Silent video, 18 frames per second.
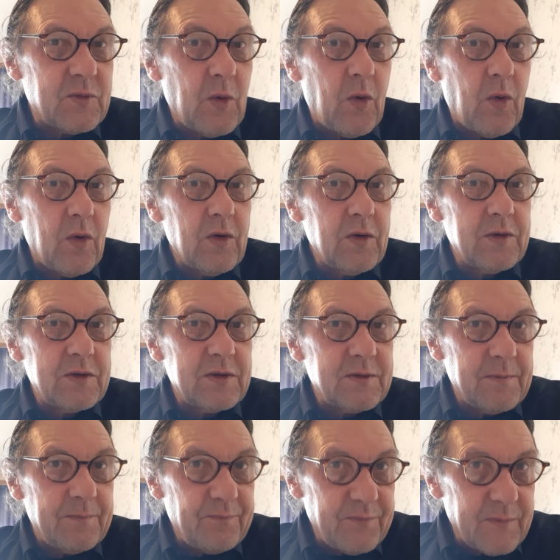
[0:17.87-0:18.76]
hold
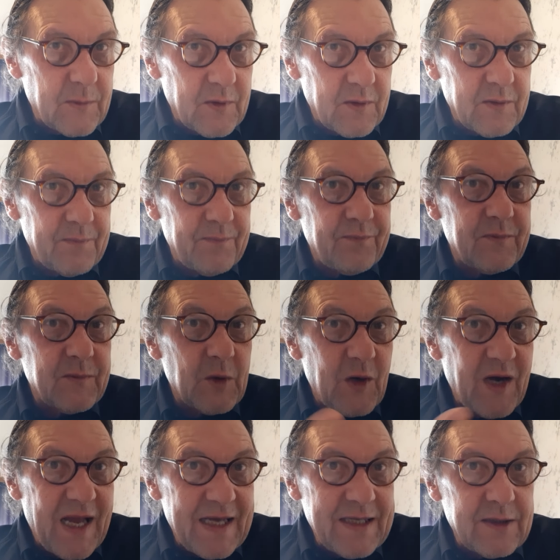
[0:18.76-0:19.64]
the
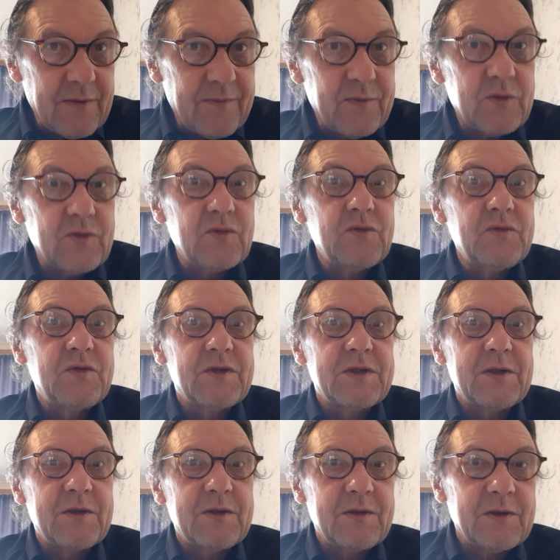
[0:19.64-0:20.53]
light of
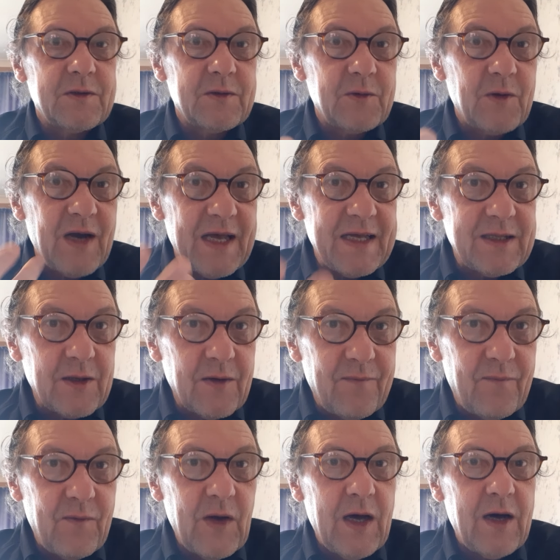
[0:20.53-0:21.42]
truth, the light
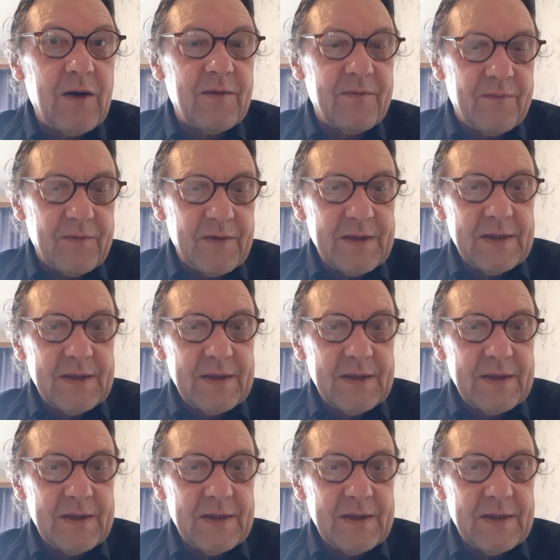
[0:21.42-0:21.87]
of love.